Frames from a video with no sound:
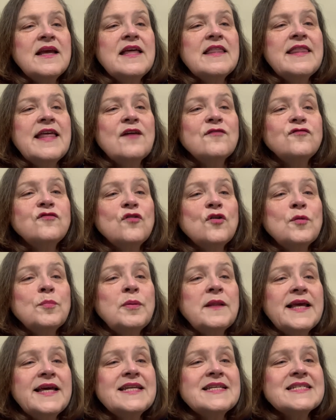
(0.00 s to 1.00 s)
That floor
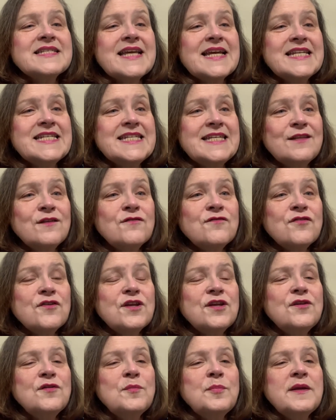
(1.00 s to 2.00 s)
plan is ideal for
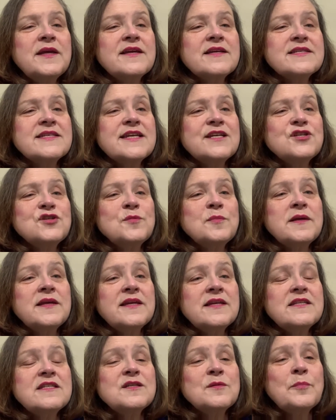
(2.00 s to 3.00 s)
you because as you
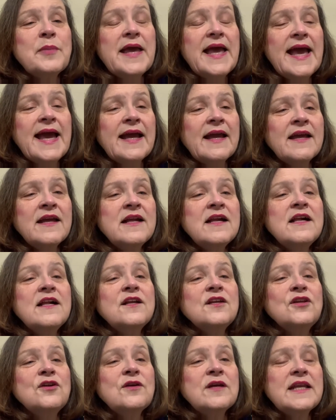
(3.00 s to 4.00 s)
begin to pack,
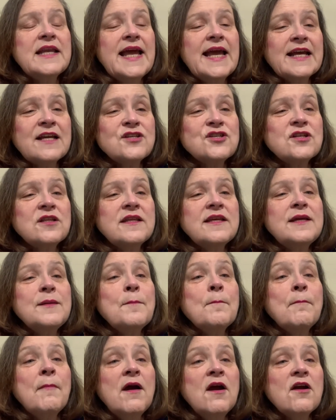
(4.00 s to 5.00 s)
you can actually
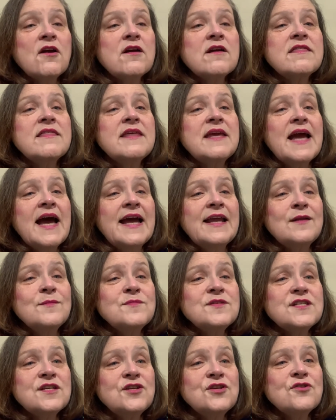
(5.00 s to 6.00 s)
mark the
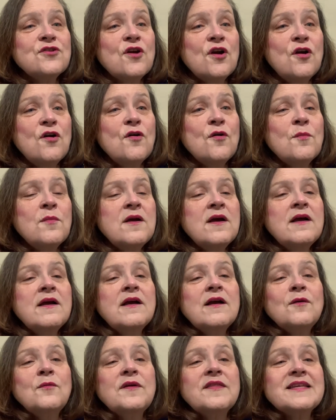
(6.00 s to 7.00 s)
items in your home
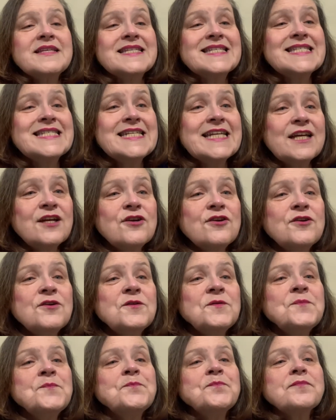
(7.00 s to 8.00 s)
with a
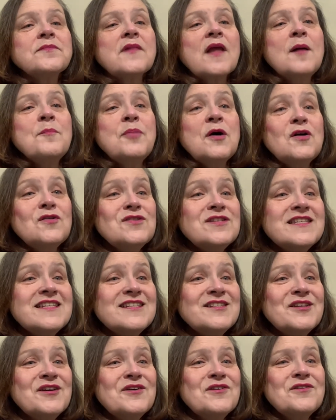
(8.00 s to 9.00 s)
sticker, a post-it
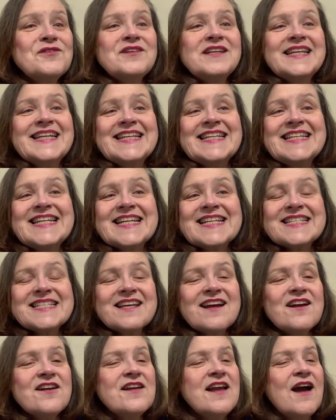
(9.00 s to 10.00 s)
note, an index
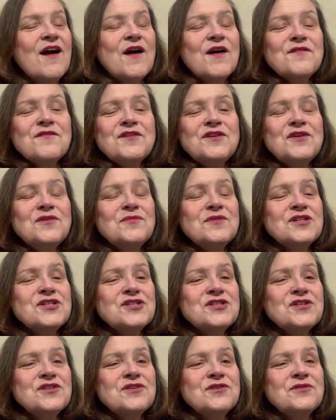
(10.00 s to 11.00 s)
card, however you wish
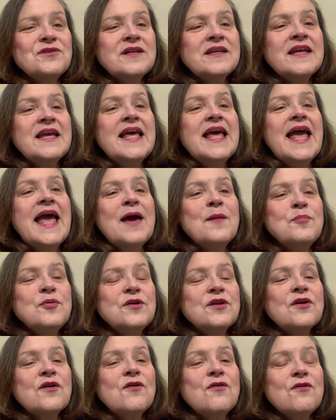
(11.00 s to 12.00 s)
to do it, and put
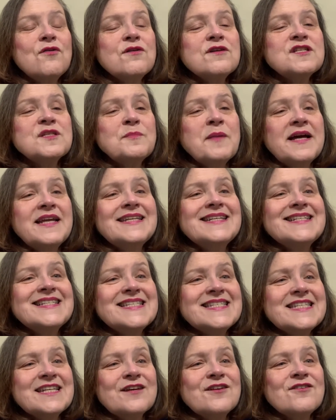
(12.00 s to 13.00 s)
a corresponding
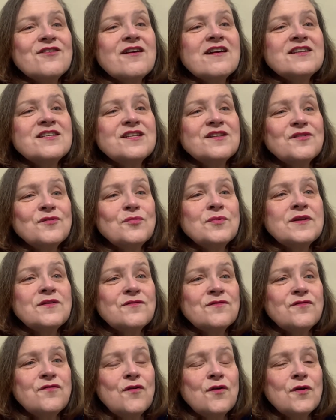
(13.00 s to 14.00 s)
sticker onto the written
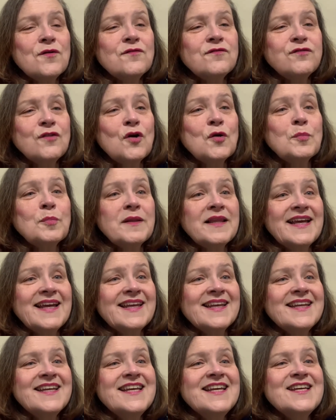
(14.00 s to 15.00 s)
floor plan
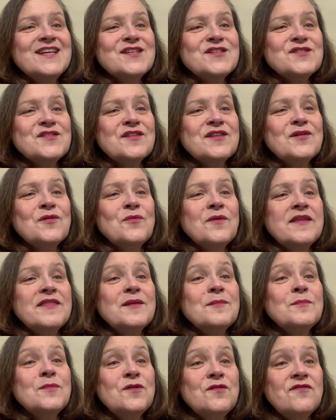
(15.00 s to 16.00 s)
so that when the
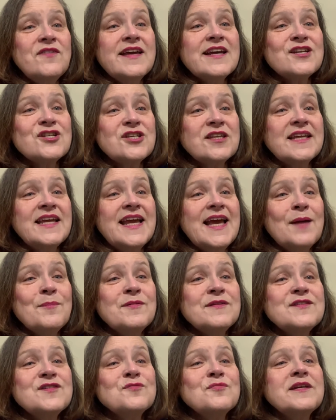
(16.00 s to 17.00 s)
move actually
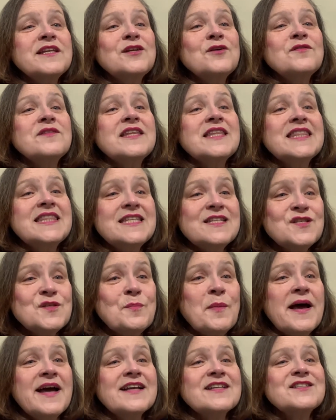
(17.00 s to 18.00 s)
happens, we know that this
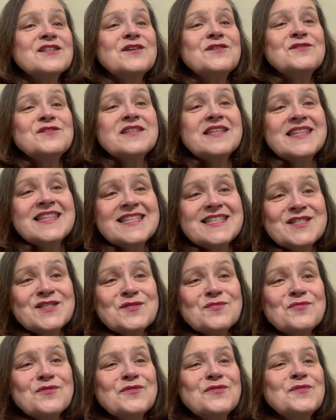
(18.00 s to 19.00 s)
box goes in this
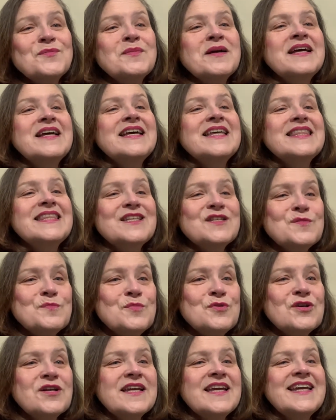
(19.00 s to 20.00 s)
room, this
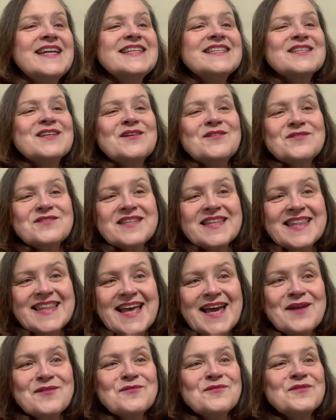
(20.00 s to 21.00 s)
bookcase goes in
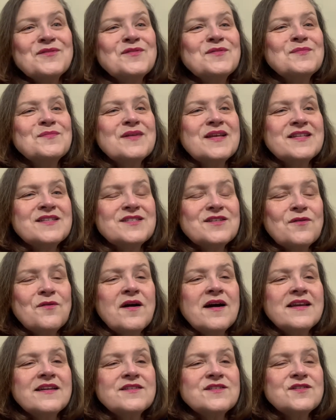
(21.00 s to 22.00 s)
that room, and so
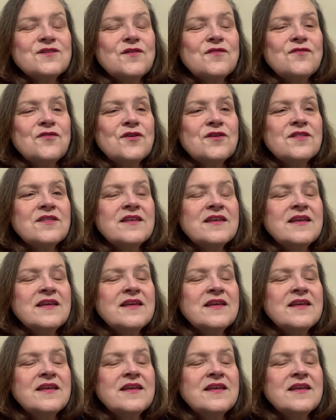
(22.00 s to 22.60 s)
on and so forth.